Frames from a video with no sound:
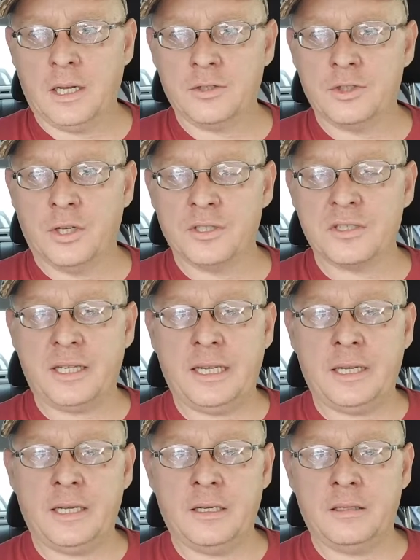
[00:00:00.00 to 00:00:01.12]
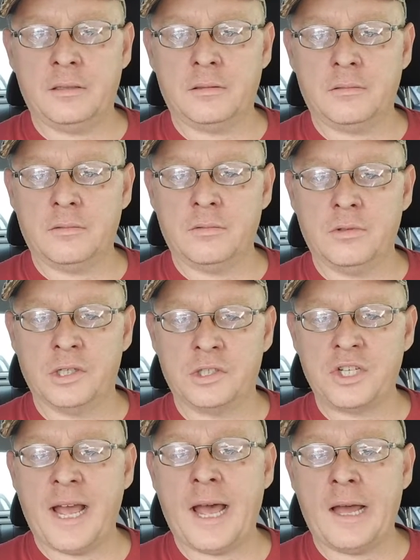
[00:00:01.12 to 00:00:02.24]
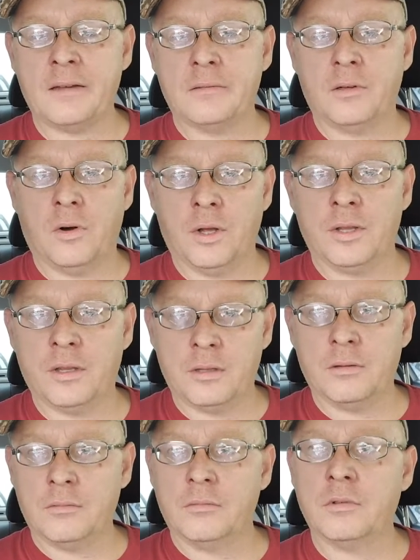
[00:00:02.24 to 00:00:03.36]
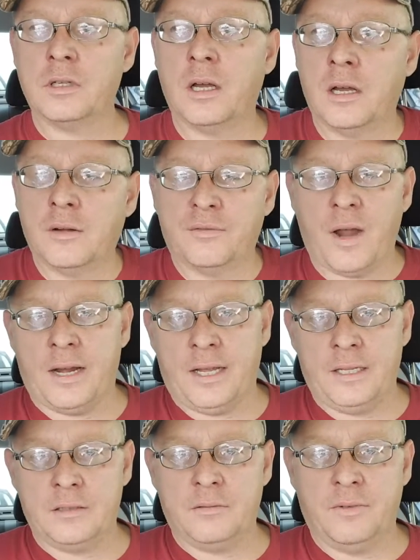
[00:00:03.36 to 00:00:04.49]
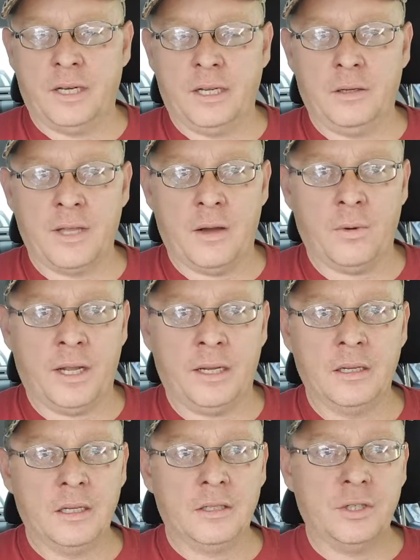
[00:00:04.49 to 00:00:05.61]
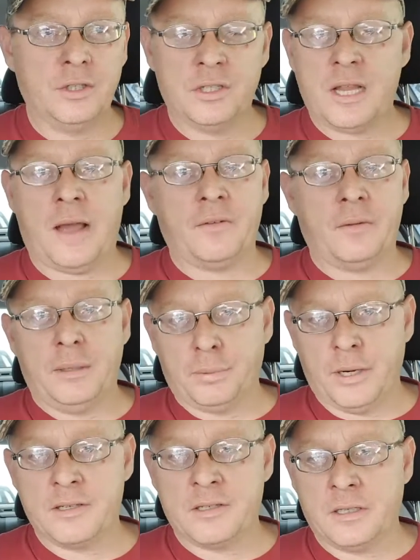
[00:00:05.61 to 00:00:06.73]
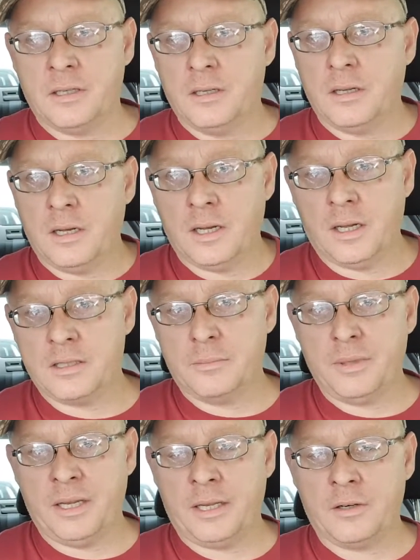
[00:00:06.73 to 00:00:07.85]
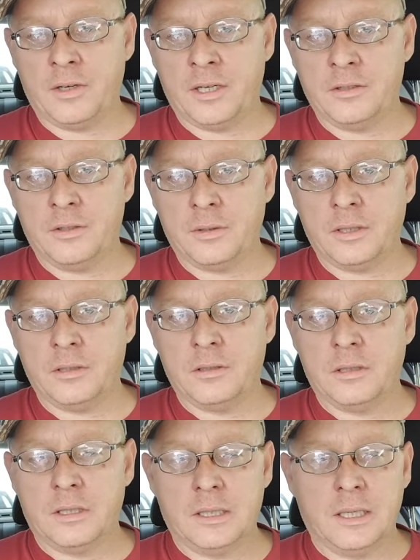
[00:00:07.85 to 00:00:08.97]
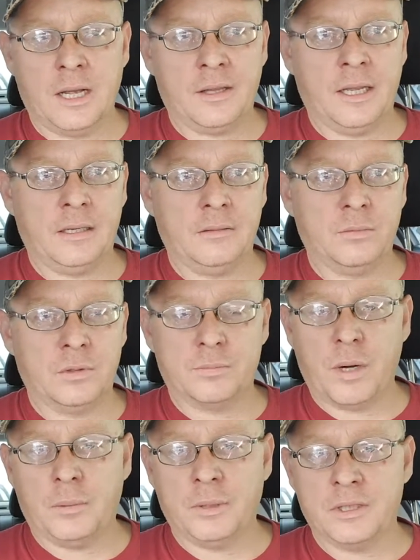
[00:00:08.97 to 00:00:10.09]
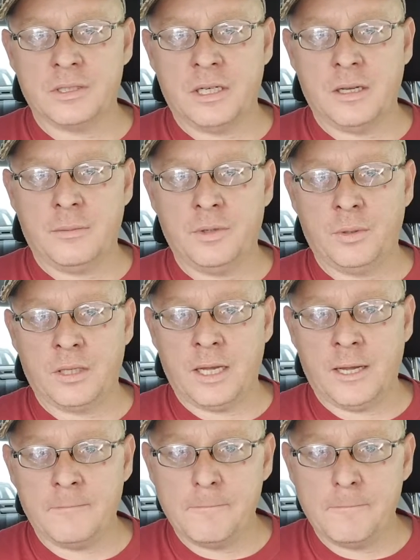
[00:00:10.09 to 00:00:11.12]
just in the chat on Friday's video. That way you just have to be present to be entered into it. I think we'll probably just end up doing that.